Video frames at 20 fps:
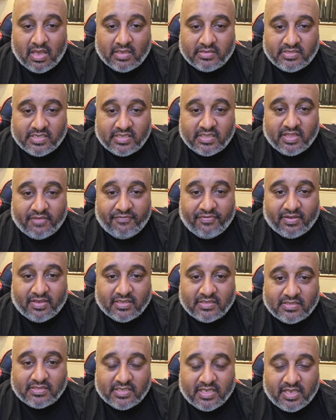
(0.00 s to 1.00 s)
a
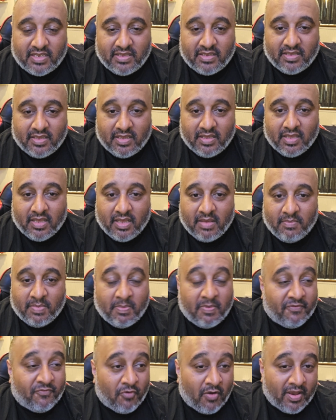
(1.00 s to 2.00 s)
significant thing.
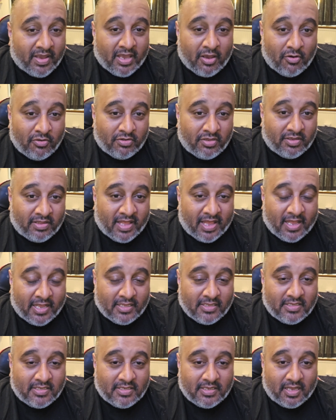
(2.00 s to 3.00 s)
But before I get onto
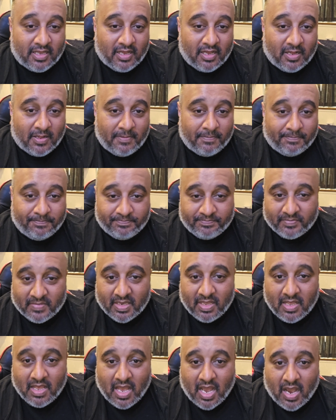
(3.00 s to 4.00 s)
that, um,
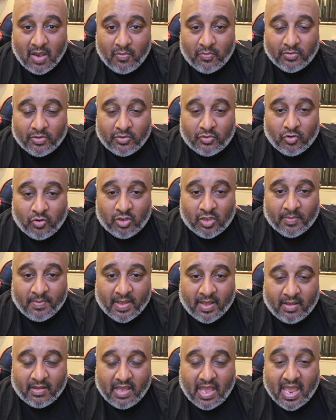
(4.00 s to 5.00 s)
I want to talk
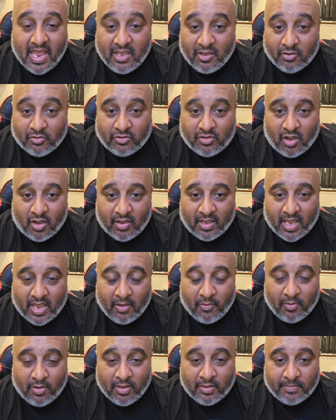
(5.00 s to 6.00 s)
about Aegon
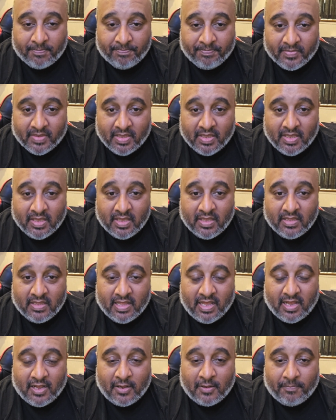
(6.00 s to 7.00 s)
Targaryen.
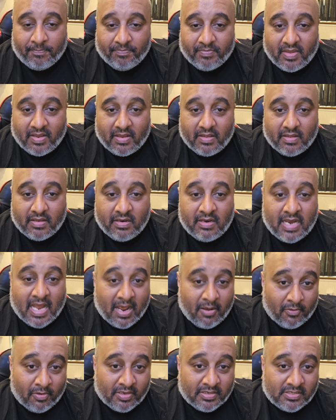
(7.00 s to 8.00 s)
Now,
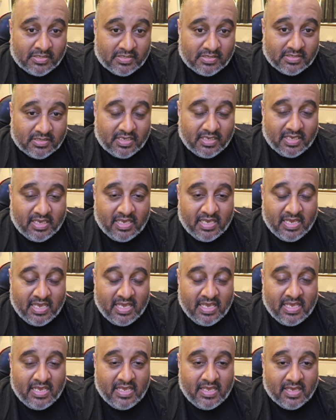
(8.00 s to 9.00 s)
Larys,
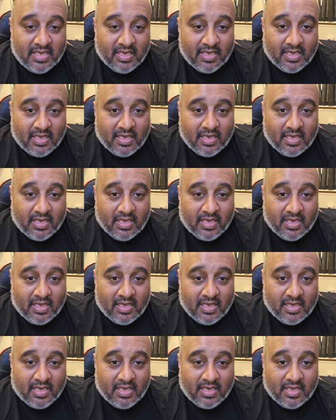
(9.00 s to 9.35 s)
he